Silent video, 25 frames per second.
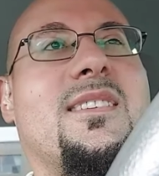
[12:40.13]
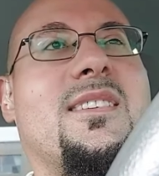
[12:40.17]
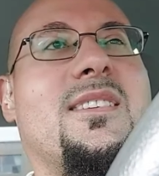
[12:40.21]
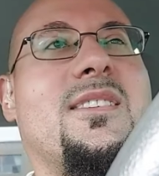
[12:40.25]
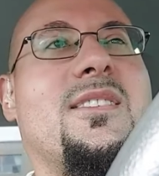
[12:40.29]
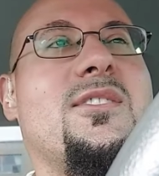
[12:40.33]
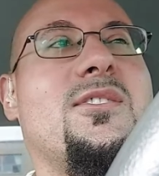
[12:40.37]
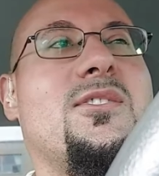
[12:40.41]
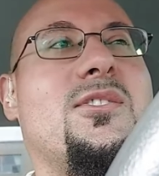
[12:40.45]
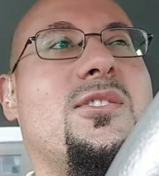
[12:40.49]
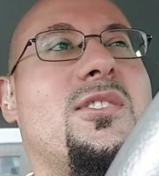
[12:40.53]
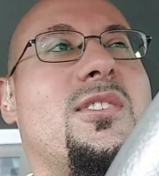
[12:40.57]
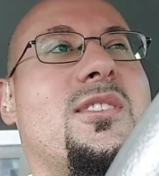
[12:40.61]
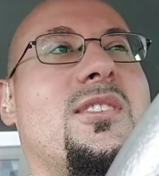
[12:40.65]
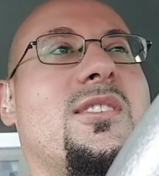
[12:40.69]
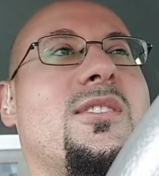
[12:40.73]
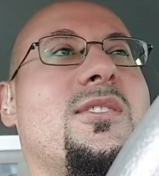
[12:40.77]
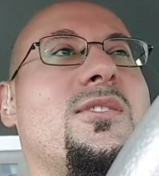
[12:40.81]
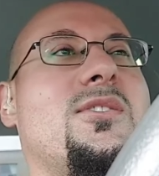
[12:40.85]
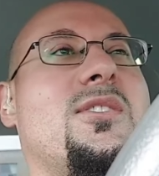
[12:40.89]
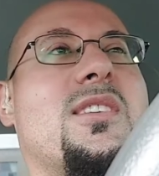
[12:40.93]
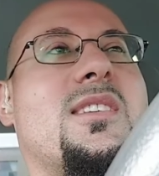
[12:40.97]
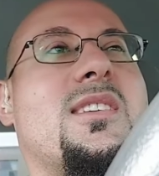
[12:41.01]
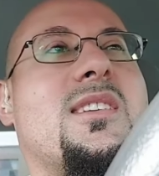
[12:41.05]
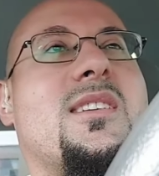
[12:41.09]
you
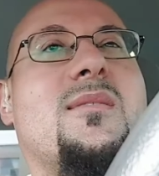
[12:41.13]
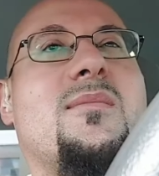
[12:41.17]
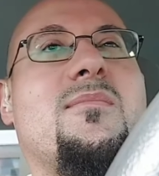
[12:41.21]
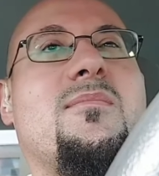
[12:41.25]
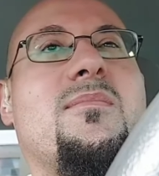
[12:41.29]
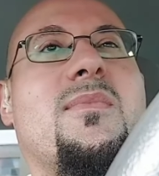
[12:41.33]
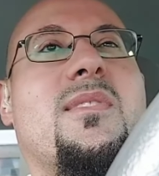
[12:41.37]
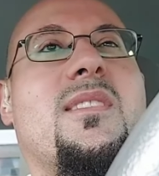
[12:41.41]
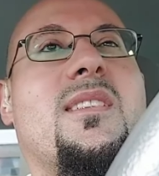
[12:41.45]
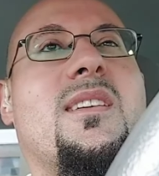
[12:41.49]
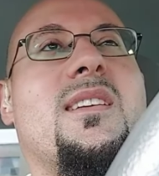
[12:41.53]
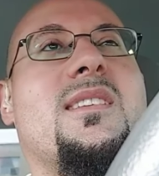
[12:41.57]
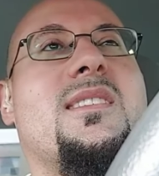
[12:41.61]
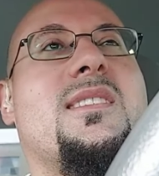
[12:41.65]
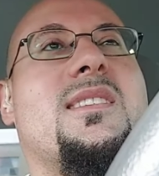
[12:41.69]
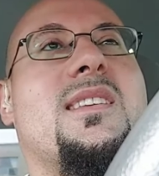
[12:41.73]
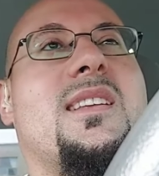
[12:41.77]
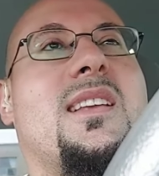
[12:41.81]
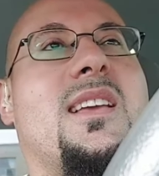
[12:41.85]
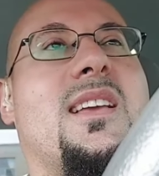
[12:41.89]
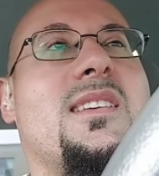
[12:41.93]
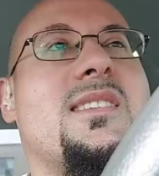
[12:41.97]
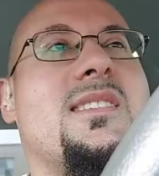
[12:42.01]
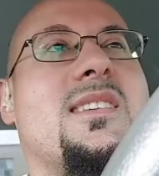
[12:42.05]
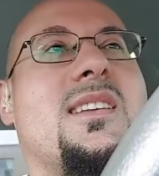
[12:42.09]
just come
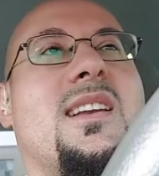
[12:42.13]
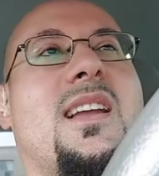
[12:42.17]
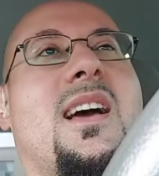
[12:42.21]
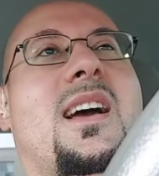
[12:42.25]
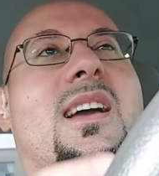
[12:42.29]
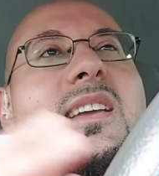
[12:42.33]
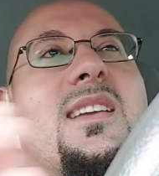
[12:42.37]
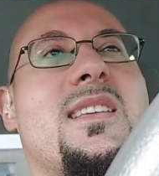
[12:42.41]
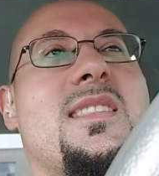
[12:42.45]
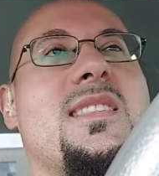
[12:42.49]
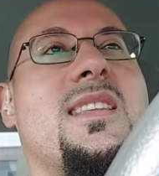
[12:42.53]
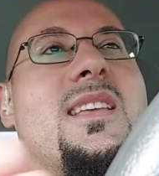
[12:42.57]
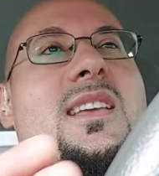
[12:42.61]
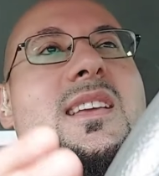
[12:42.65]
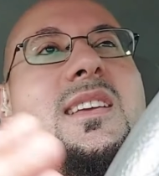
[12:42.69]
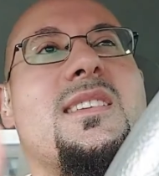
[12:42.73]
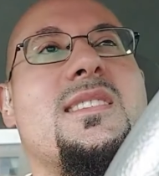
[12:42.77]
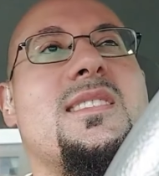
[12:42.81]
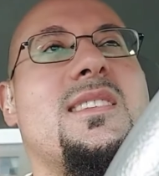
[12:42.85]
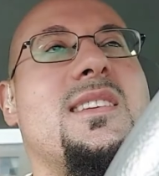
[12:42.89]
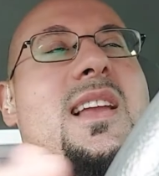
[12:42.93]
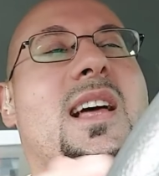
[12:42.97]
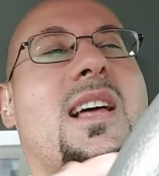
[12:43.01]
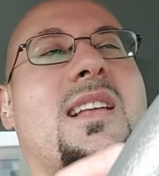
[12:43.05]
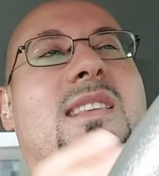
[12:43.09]
it's not
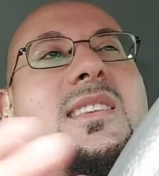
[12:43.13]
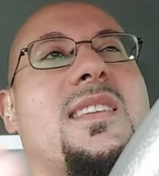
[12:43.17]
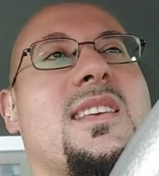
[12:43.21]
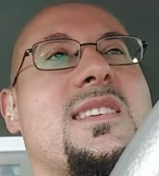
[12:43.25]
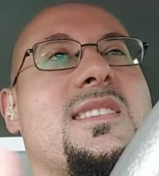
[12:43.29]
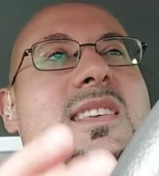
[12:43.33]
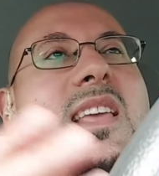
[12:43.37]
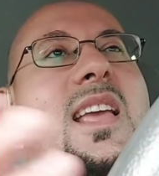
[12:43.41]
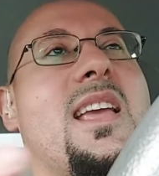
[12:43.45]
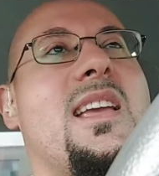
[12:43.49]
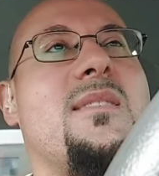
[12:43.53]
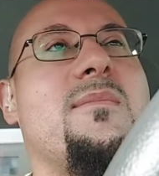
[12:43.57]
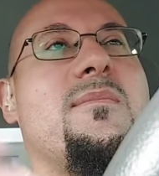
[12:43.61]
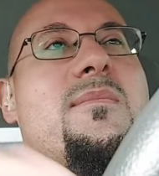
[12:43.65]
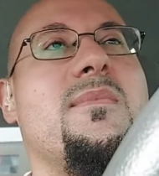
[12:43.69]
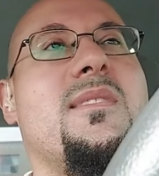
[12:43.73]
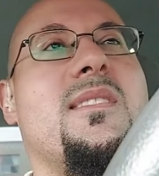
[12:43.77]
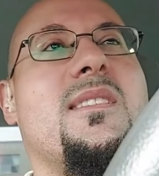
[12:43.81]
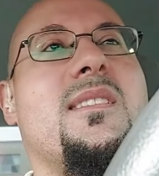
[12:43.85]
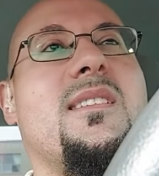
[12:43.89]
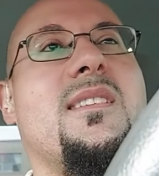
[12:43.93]
the same.